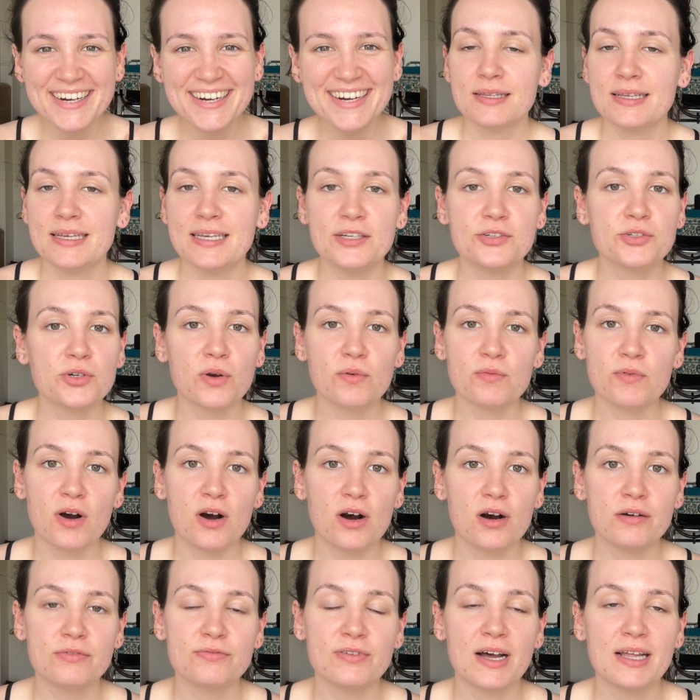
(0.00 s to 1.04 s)
He drove
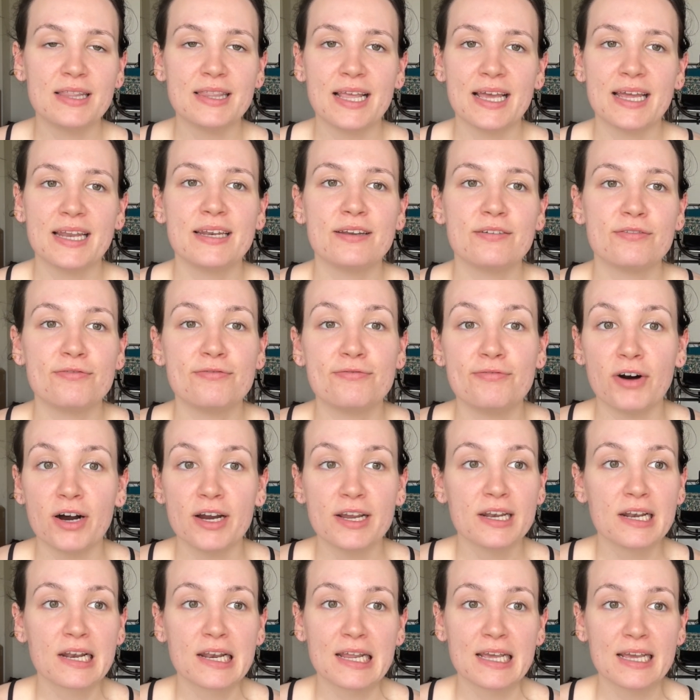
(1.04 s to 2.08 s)
off, and then
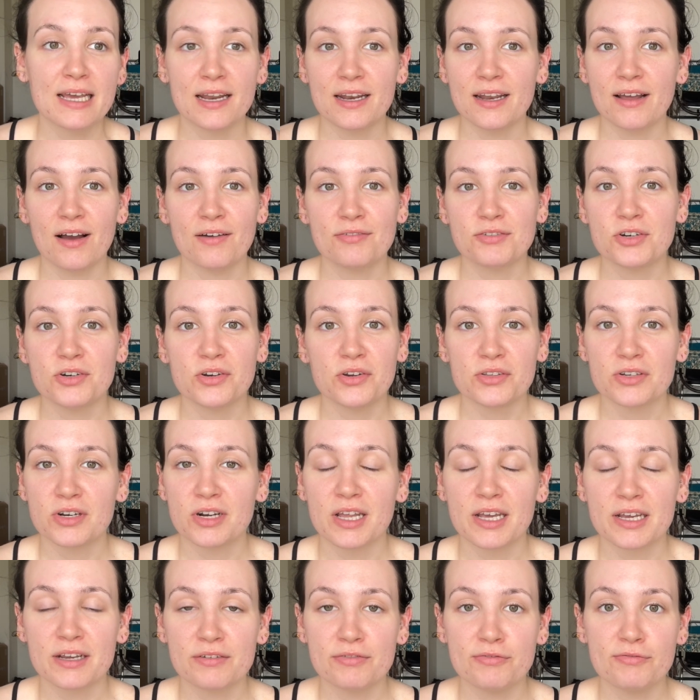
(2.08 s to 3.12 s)
finally, and after another
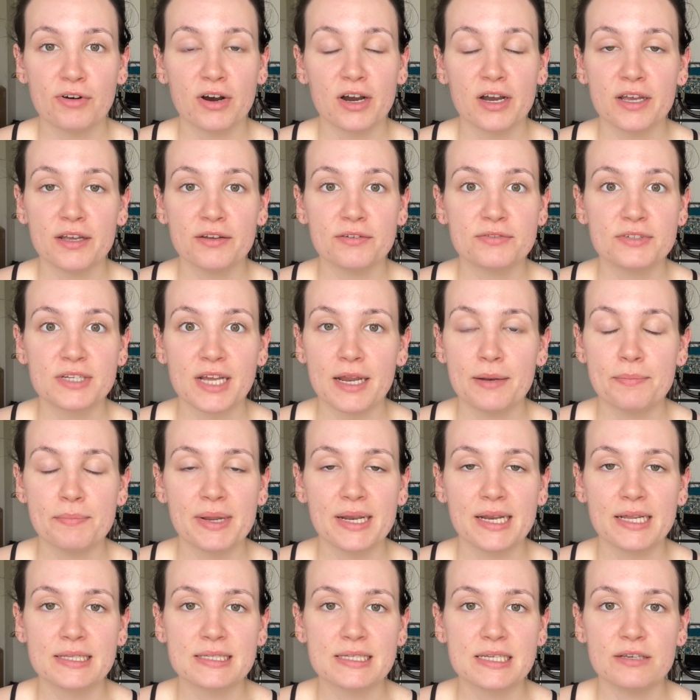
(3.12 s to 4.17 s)
like 5-10
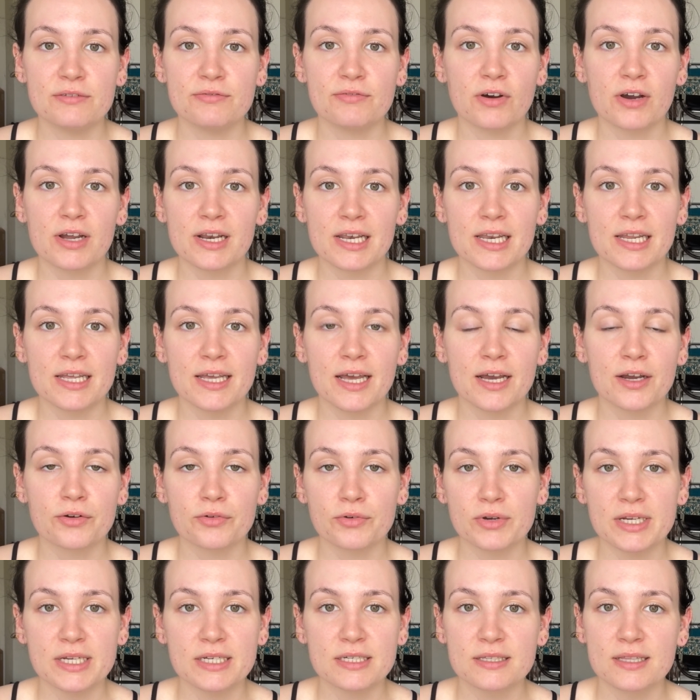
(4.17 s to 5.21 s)
minutes, he finally
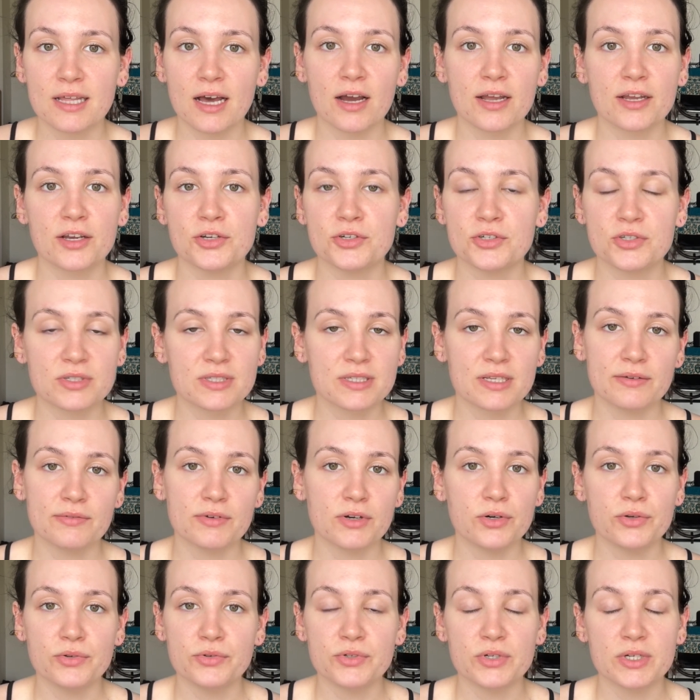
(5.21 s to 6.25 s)
agreed that I could just give
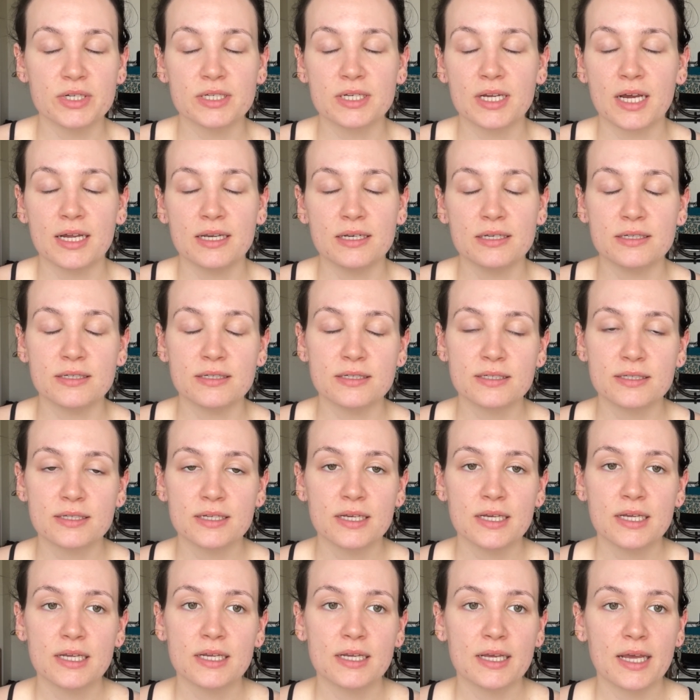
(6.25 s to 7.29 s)
100 and
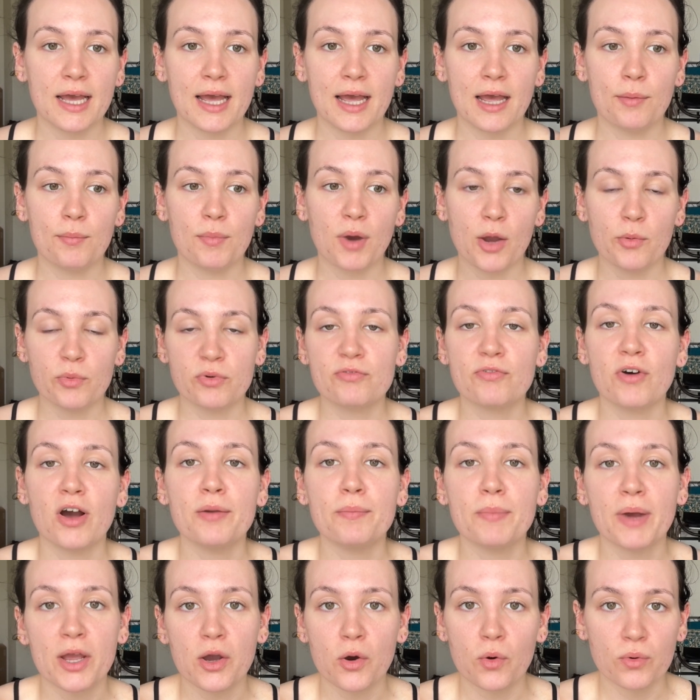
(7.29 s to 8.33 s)
I would find
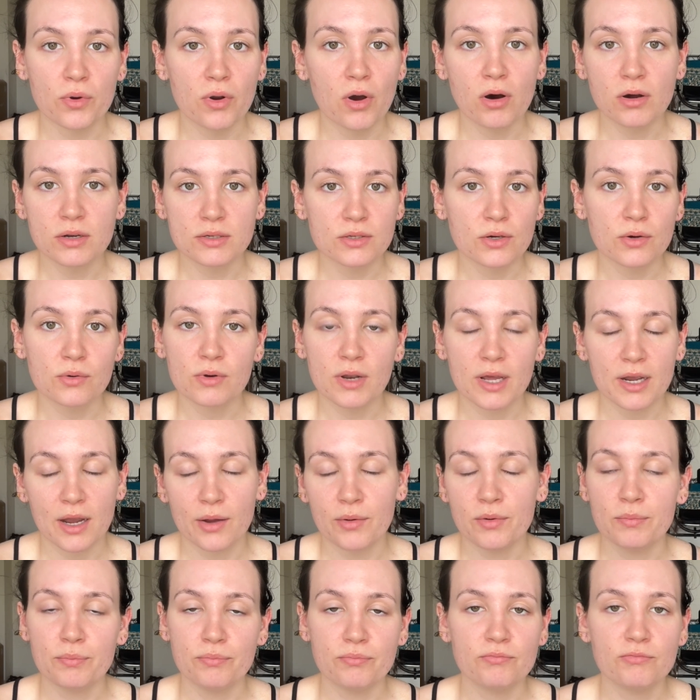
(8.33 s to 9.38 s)
my own auto, like I
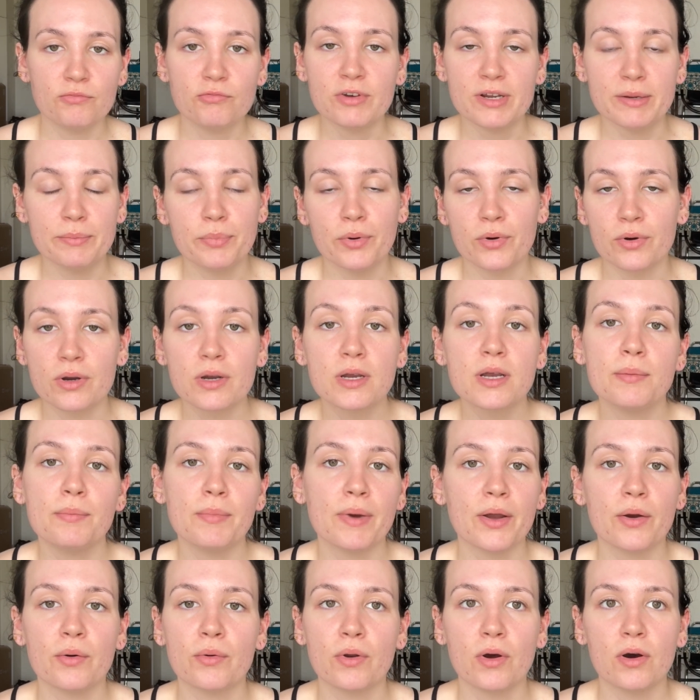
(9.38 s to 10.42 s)
would rebook
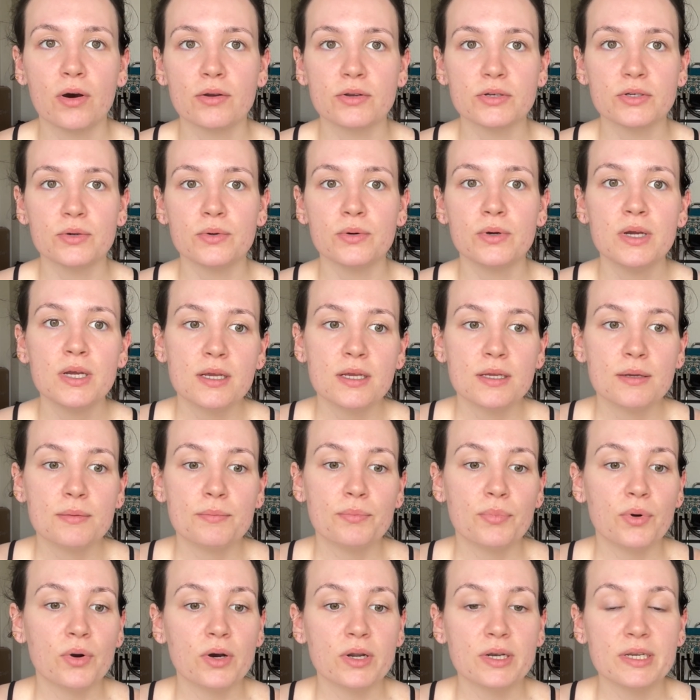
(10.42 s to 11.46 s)
my own auto.
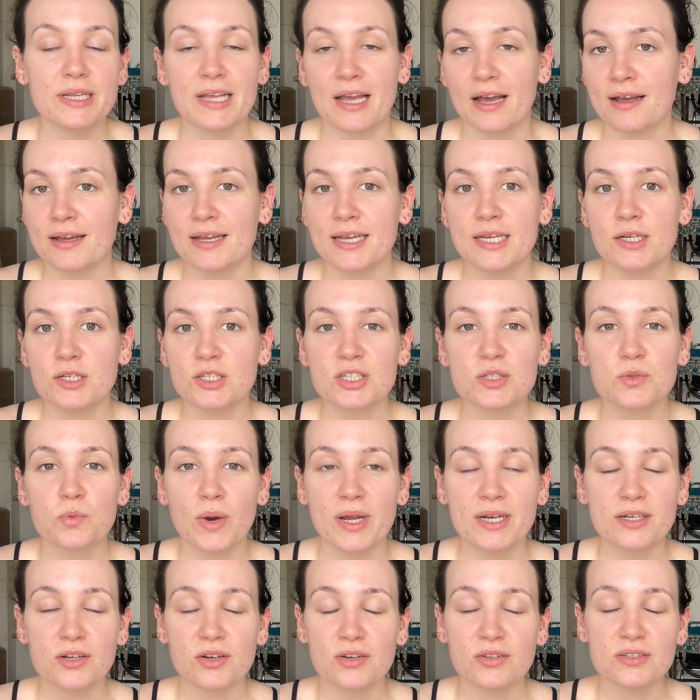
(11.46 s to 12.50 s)
But yeah, it just
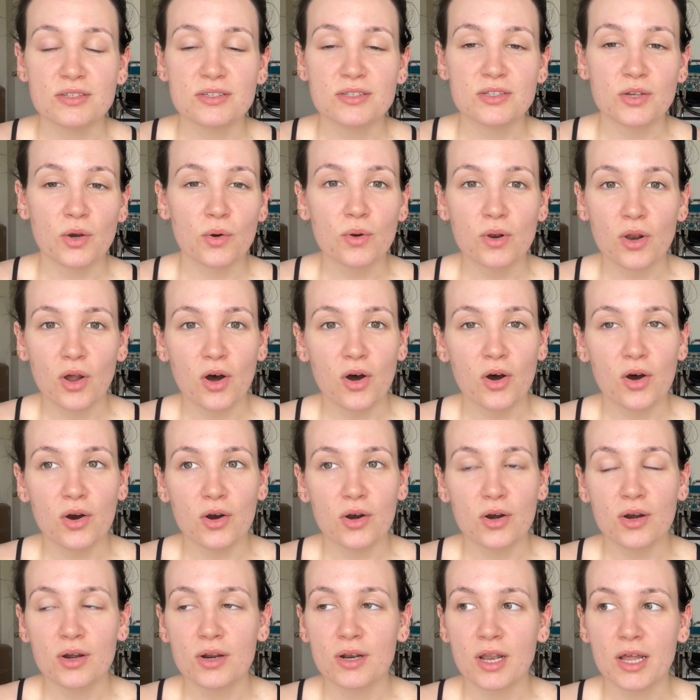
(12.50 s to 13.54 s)
went on so
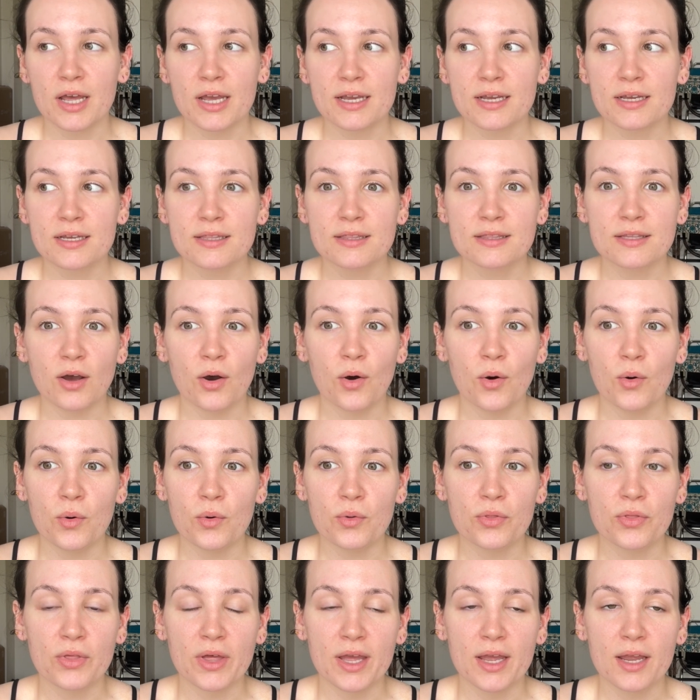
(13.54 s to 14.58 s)
long, like the whole
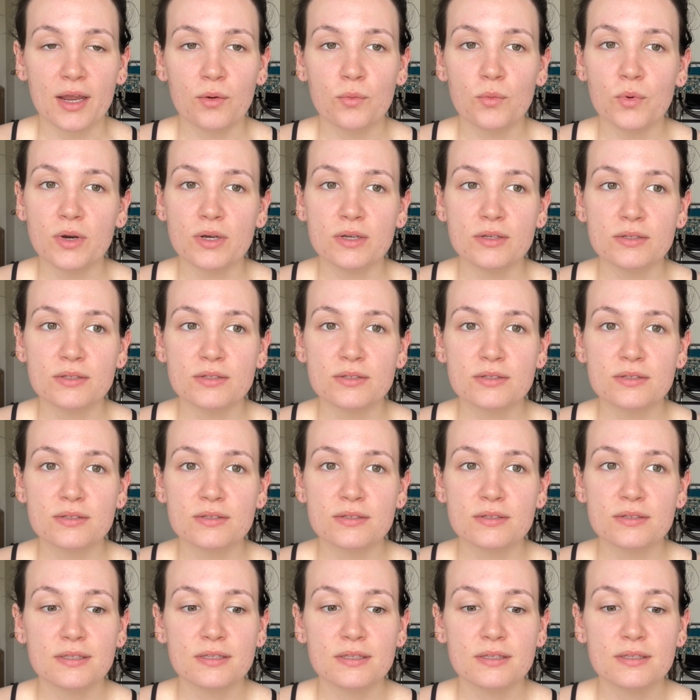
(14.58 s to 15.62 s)
thing
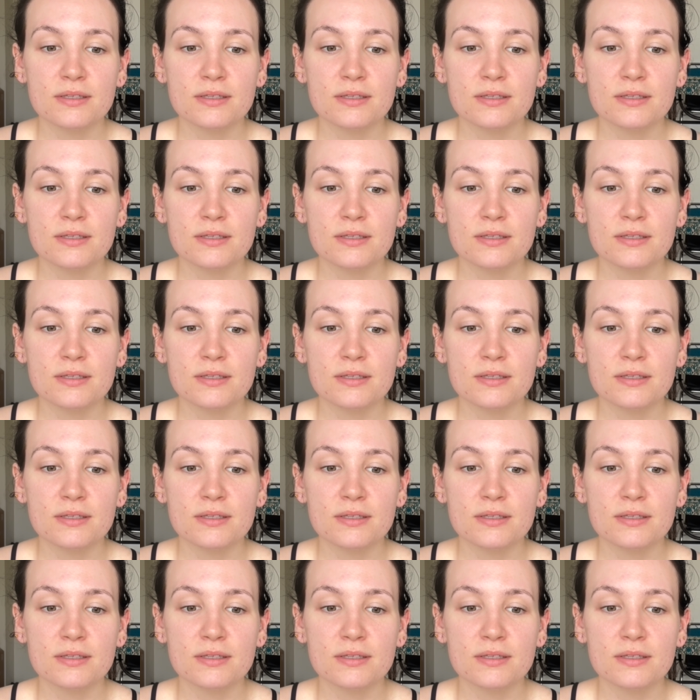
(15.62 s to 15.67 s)
was